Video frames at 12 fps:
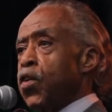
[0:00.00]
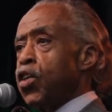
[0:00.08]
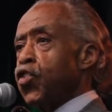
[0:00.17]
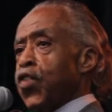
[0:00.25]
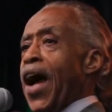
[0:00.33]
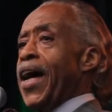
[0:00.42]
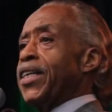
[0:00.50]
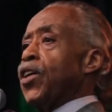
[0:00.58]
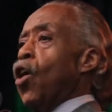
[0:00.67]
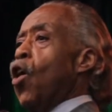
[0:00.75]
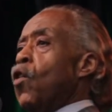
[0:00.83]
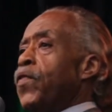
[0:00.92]
tried
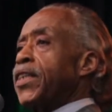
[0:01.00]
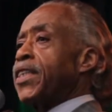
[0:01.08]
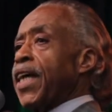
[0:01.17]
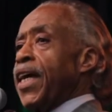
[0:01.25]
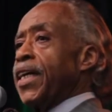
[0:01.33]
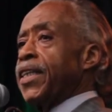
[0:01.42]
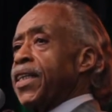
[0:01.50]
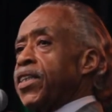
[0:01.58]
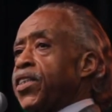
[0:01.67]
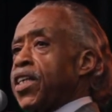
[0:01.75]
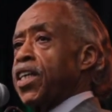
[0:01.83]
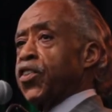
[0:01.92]
to overtake
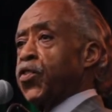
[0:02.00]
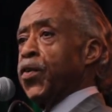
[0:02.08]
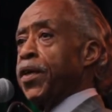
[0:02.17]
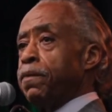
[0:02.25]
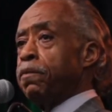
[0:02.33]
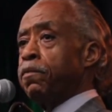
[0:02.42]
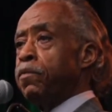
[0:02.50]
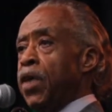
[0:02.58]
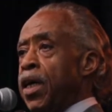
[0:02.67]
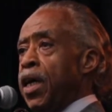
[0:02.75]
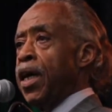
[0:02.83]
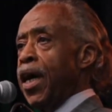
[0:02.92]
this country
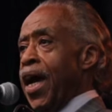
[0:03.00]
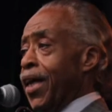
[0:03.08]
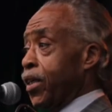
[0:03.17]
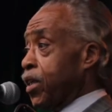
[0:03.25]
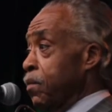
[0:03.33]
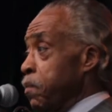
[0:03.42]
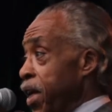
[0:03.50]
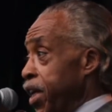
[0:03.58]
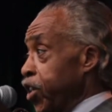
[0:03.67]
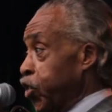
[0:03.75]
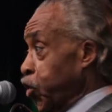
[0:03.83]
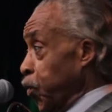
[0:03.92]
and
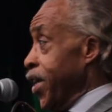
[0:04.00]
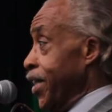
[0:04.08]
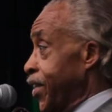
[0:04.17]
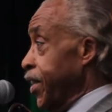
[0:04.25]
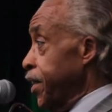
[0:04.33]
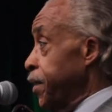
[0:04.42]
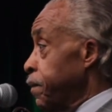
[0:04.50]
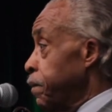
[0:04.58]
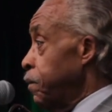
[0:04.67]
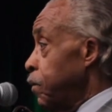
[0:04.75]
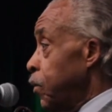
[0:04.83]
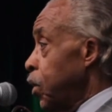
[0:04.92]
committed treason,
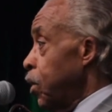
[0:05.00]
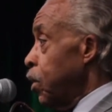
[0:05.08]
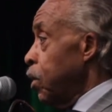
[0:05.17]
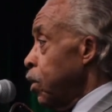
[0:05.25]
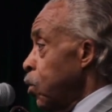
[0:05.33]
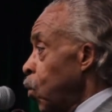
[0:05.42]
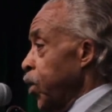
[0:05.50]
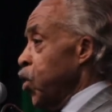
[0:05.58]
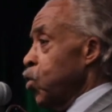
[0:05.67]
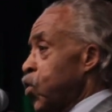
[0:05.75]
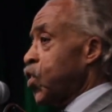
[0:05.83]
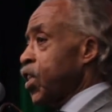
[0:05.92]
when
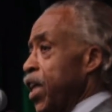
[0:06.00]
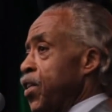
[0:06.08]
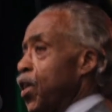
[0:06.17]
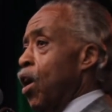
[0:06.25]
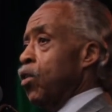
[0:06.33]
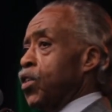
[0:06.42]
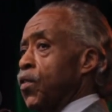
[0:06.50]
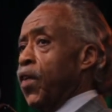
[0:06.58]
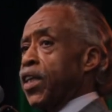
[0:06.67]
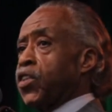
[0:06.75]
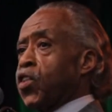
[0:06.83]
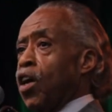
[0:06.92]
you see those of
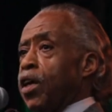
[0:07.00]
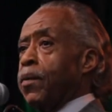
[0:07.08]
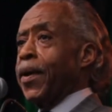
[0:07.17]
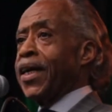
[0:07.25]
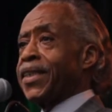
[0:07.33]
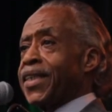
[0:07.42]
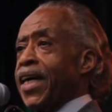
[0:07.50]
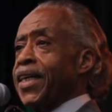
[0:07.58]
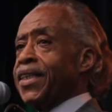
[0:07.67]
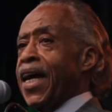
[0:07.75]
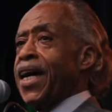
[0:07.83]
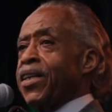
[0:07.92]
us talking about
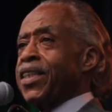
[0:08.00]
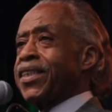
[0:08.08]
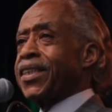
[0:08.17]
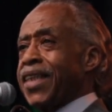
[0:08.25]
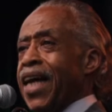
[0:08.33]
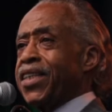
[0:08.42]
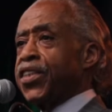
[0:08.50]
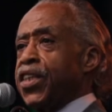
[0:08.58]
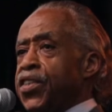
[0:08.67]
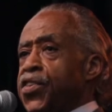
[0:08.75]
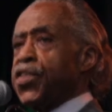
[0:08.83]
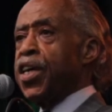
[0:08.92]
take down the
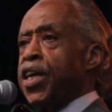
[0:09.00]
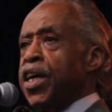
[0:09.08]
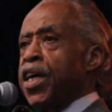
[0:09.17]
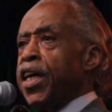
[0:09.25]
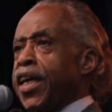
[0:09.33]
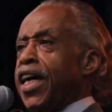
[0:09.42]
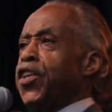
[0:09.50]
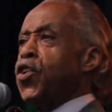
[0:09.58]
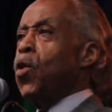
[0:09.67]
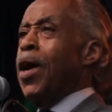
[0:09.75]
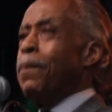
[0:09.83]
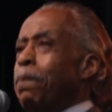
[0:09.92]
statues, can
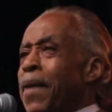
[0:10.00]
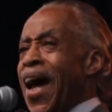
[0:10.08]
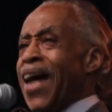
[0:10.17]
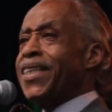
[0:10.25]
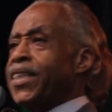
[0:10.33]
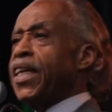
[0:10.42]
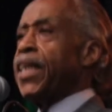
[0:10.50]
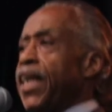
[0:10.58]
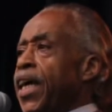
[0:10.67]
you imagine